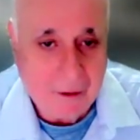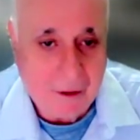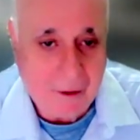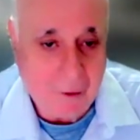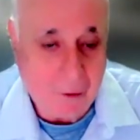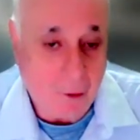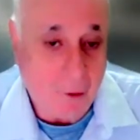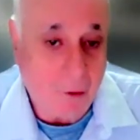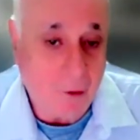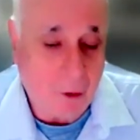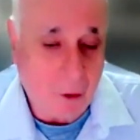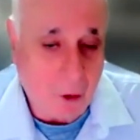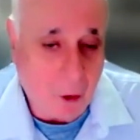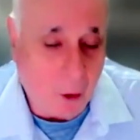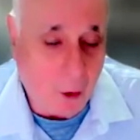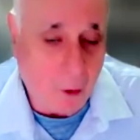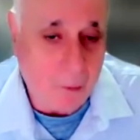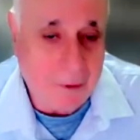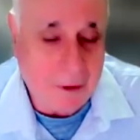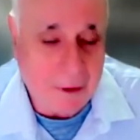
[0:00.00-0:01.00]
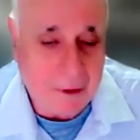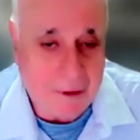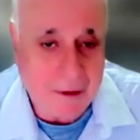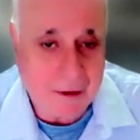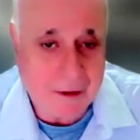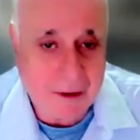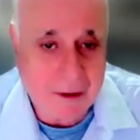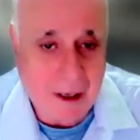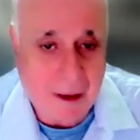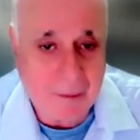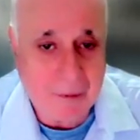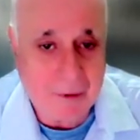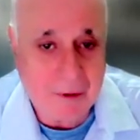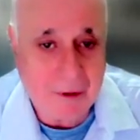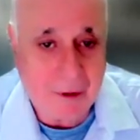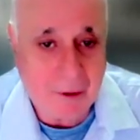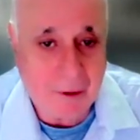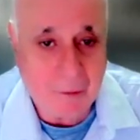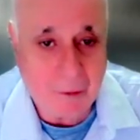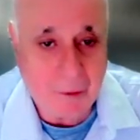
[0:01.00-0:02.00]
And you only hope that this
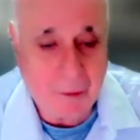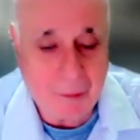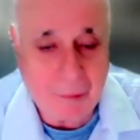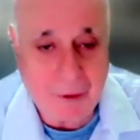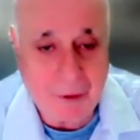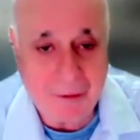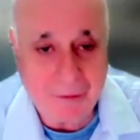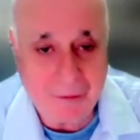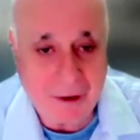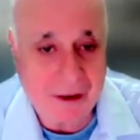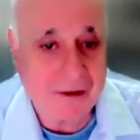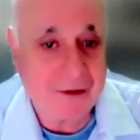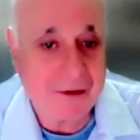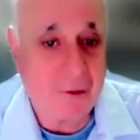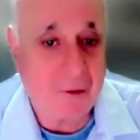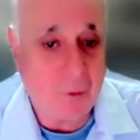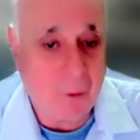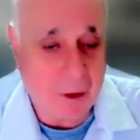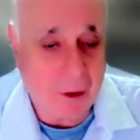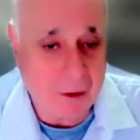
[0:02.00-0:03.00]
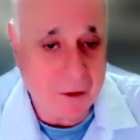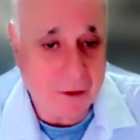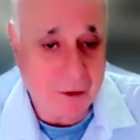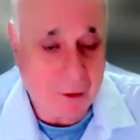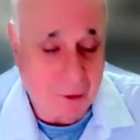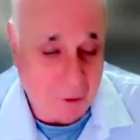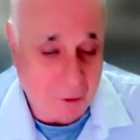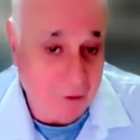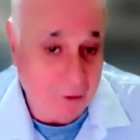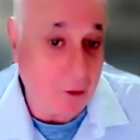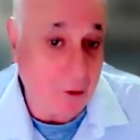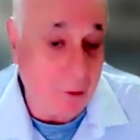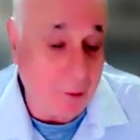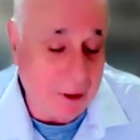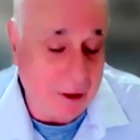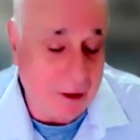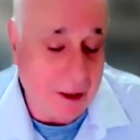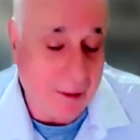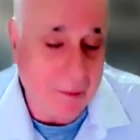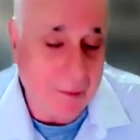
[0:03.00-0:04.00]
capital would be invested once, this
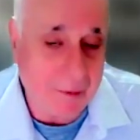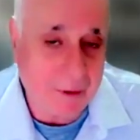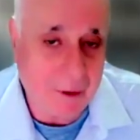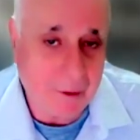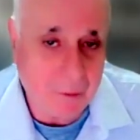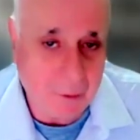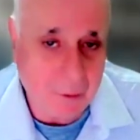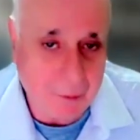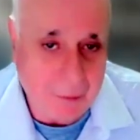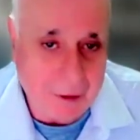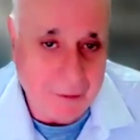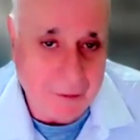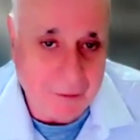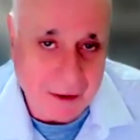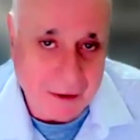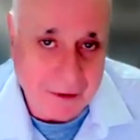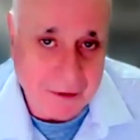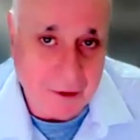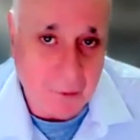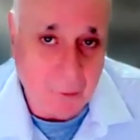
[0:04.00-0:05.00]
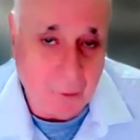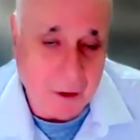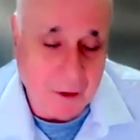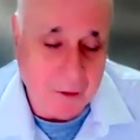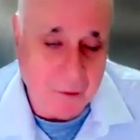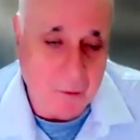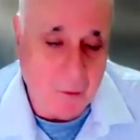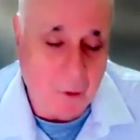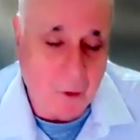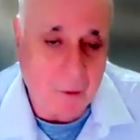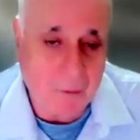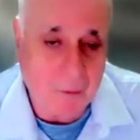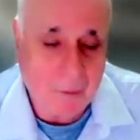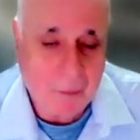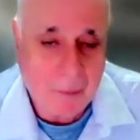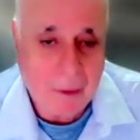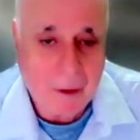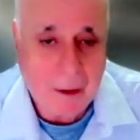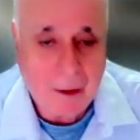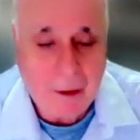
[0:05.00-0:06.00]
human capital would be invested once more
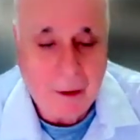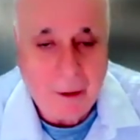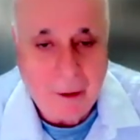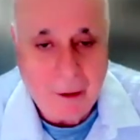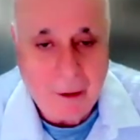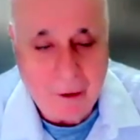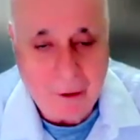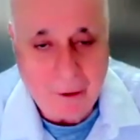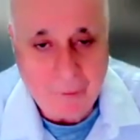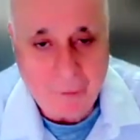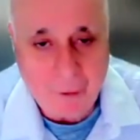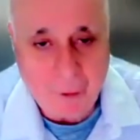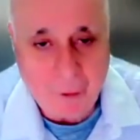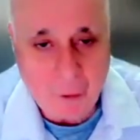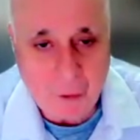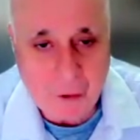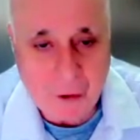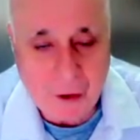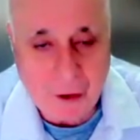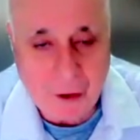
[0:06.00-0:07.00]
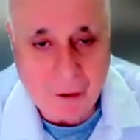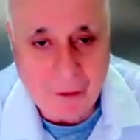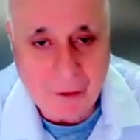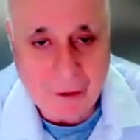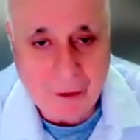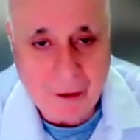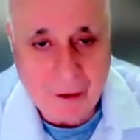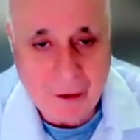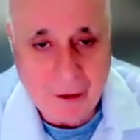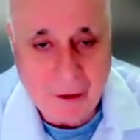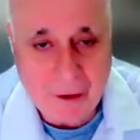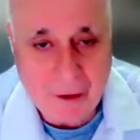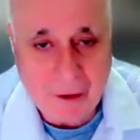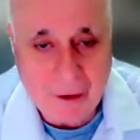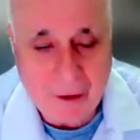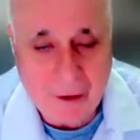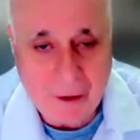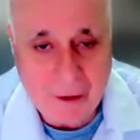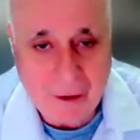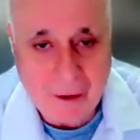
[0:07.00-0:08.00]
in a future
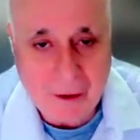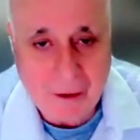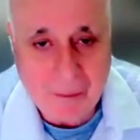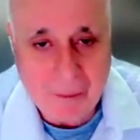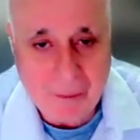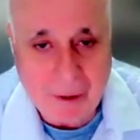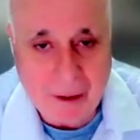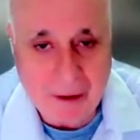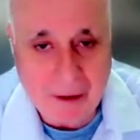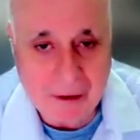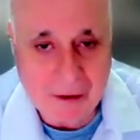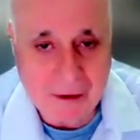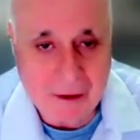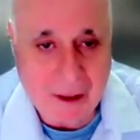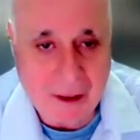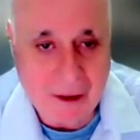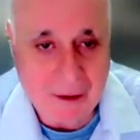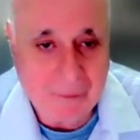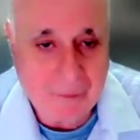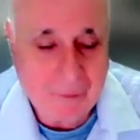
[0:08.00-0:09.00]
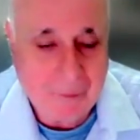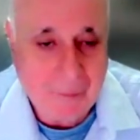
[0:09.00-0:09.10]
Palestine.